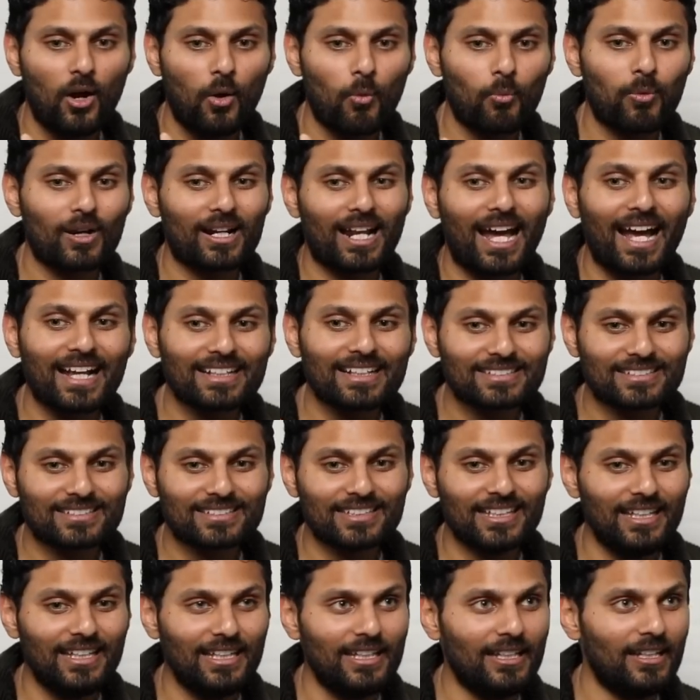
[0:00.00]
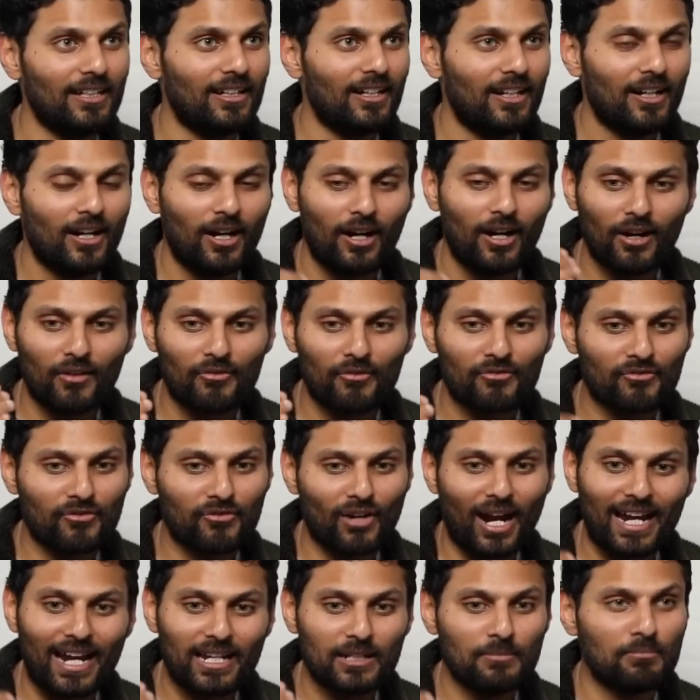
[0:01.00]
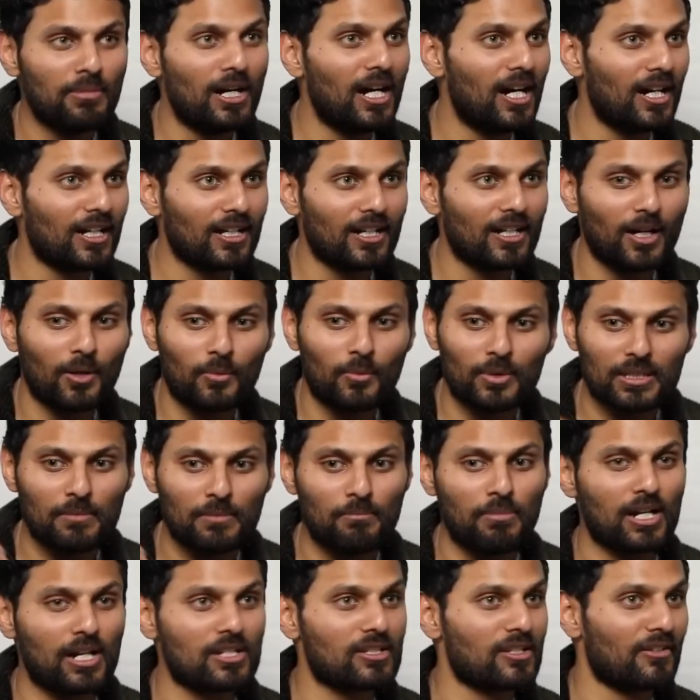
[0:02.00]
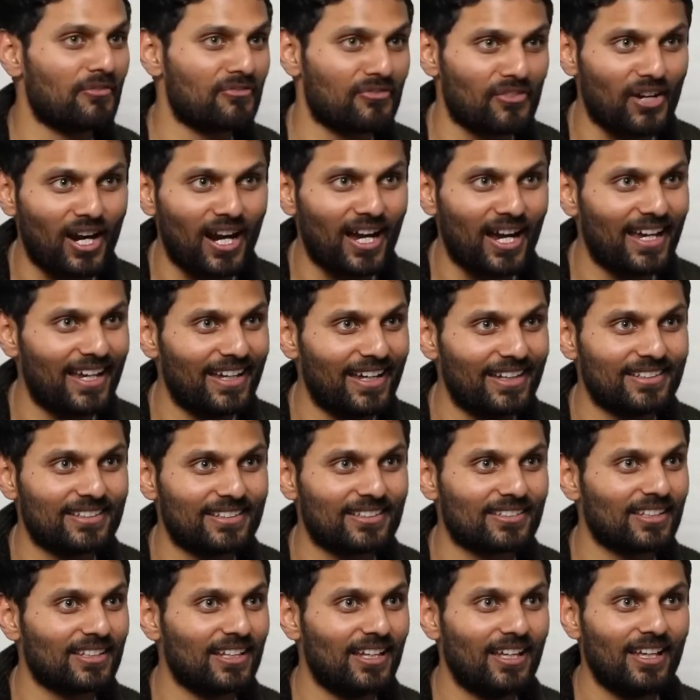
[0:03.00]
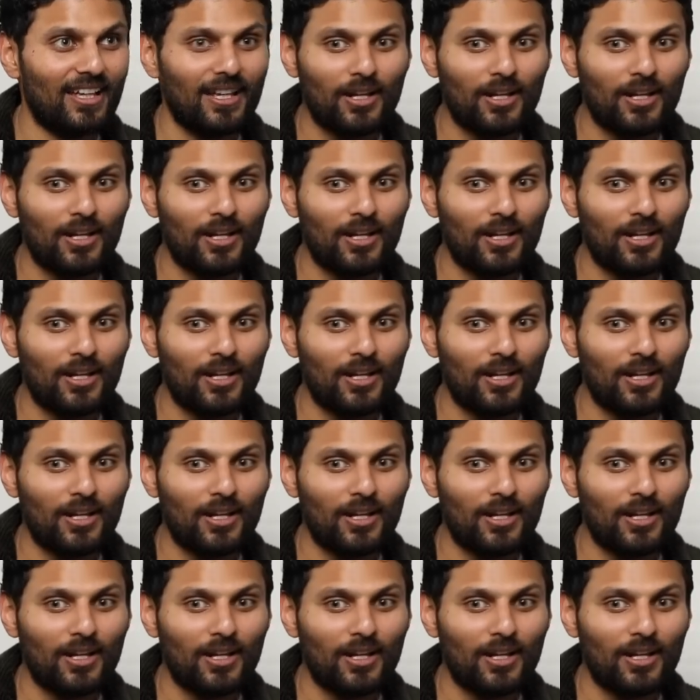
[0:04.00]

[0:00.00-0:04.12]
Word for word: When I see a fried burger with a bunch of fries